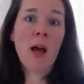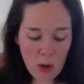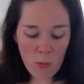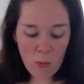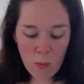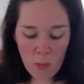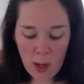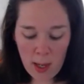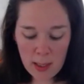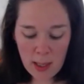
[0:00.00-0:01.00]
So
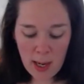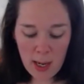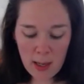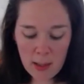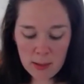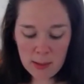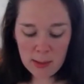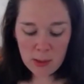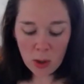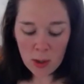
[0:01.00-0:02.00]
what I
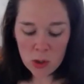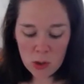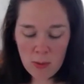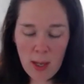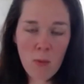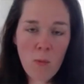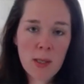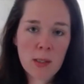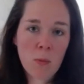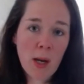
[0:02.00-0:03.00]
started doing
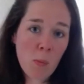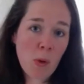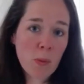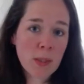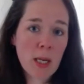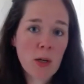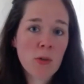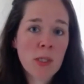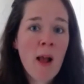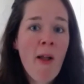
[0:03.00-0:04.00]
was, when I peel
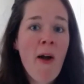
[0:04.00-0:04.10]
potatoes,